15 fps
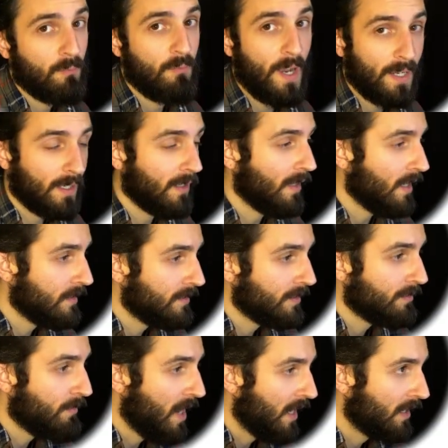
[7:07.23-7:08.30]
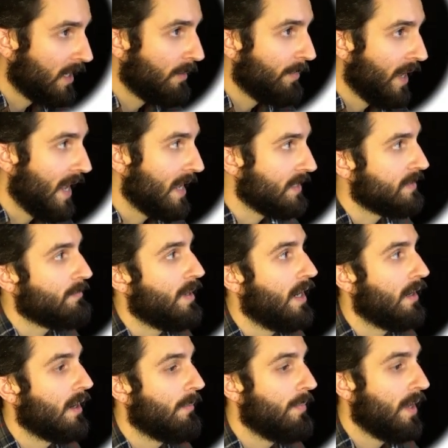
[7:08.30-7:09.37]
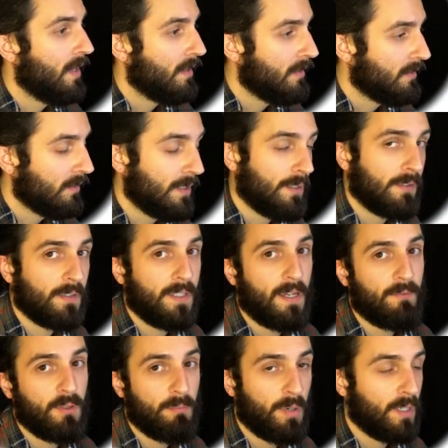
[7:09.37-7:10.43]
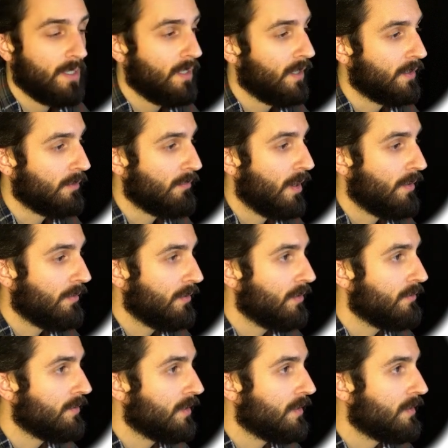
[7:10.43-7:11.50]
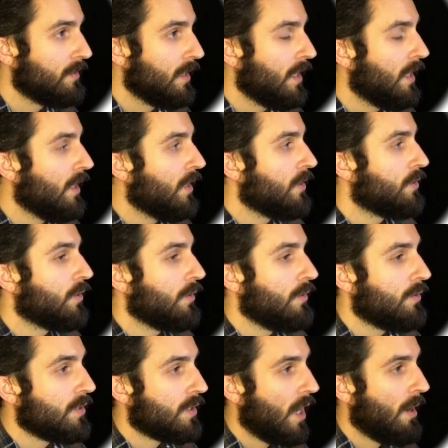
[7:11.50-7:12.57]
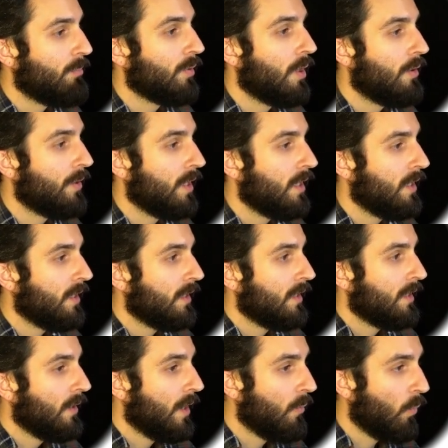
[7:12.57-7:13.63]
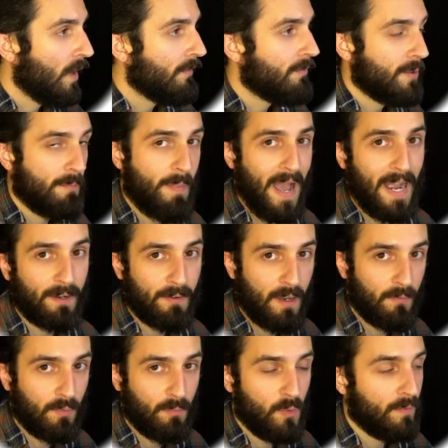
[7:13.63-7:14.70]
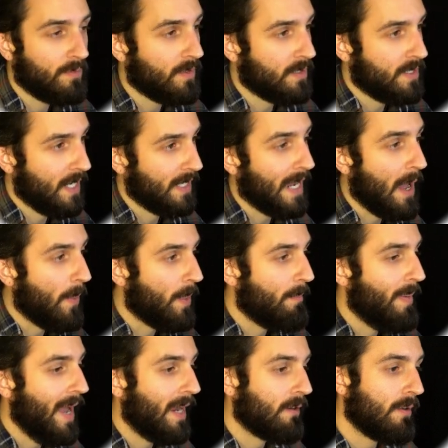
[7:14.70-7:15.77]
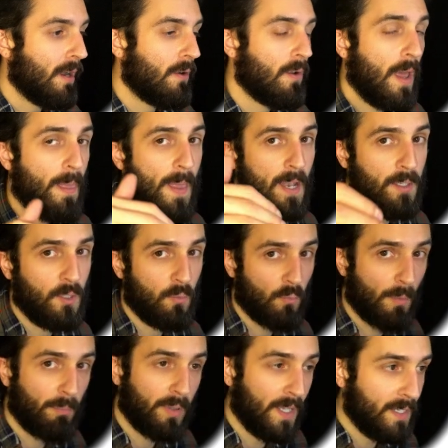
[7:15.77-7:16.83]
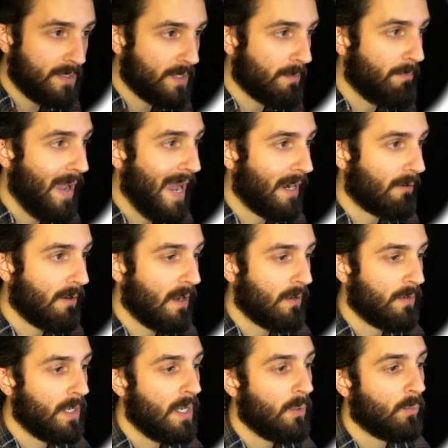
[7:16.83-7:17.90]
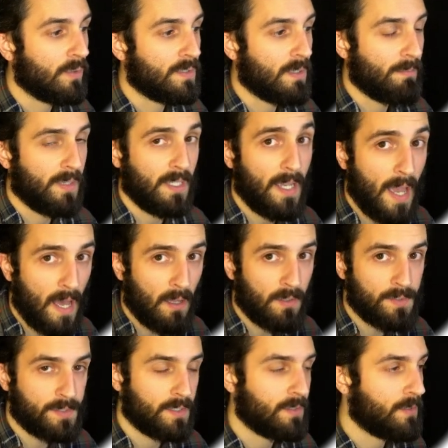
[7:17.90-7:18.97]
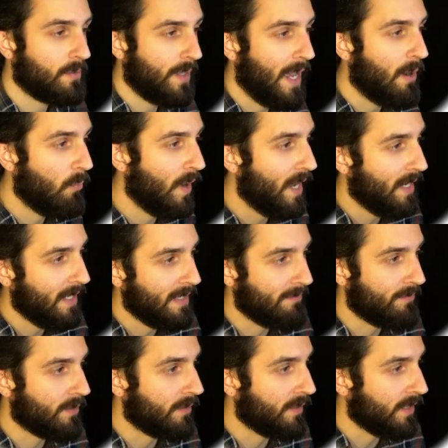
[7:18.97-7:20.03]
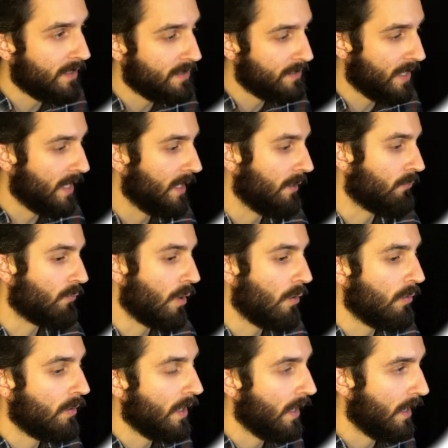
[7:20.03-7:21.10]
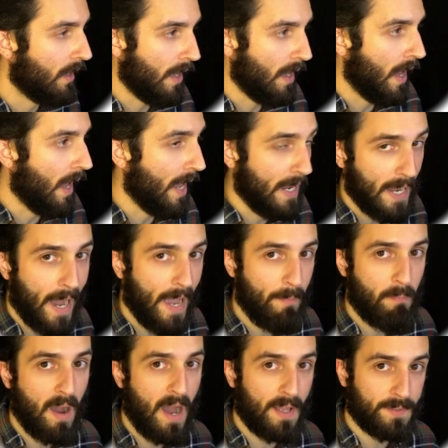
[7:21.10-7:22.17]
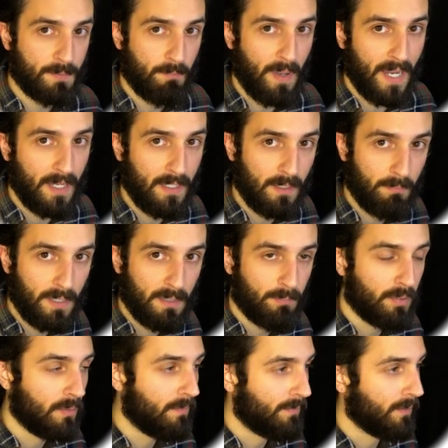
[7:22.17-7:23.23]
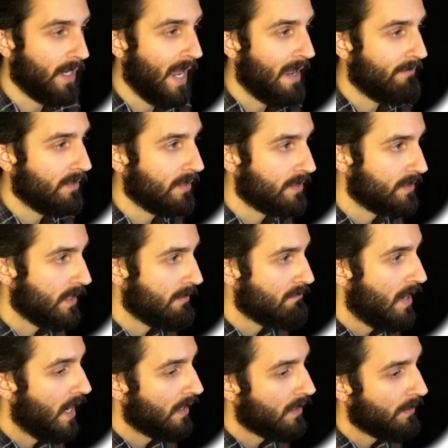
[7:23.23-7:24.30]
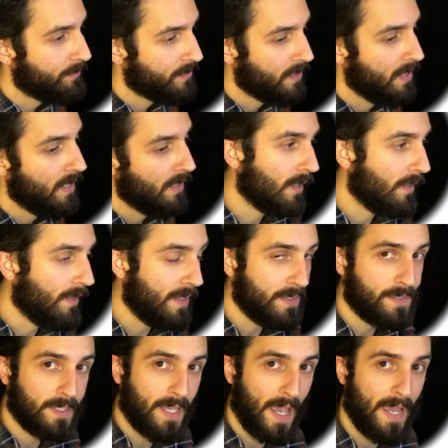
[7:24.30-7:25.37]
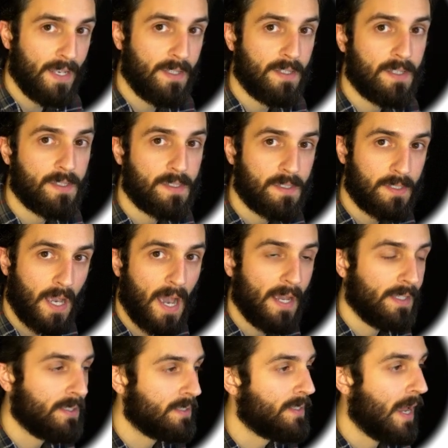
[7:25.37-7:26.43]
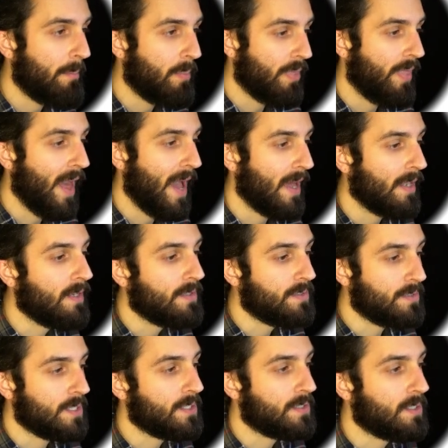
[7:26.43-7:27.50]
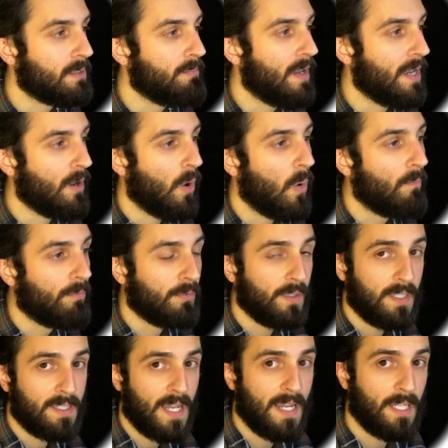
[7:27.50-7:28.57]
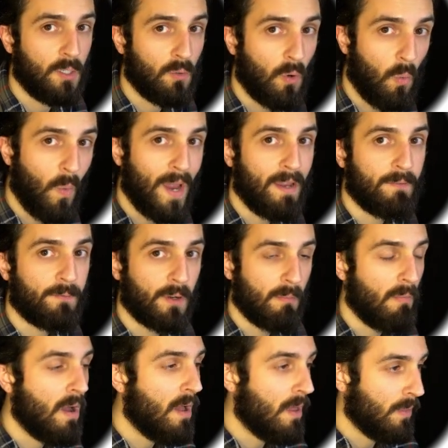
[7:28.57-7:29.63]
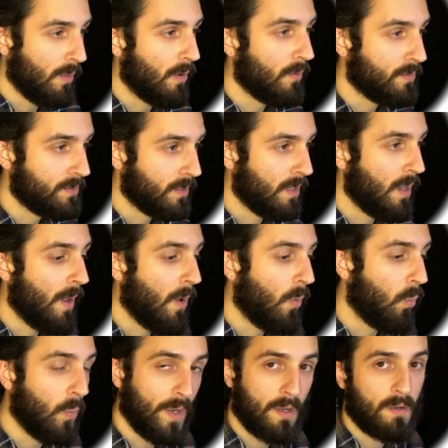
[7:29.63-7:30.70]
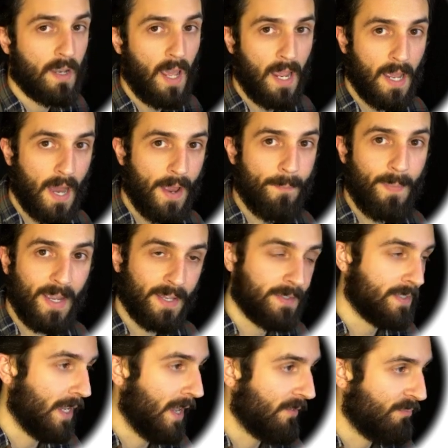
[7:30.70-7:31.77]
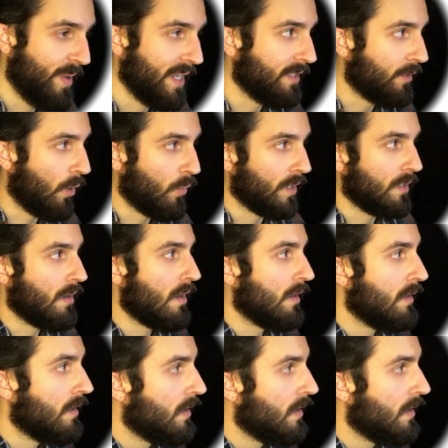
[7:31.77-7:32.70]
recognize this mockup as a mockup that literally everybody and their mother uses. So you just upload it and wait for the background remover to take out the background. Then you replace the background with something else. So that way, if there is any rogue AI bots banning people for having the same mockups, this can sidestep that system and hopefully take you away from those weird AI bans that have been going on.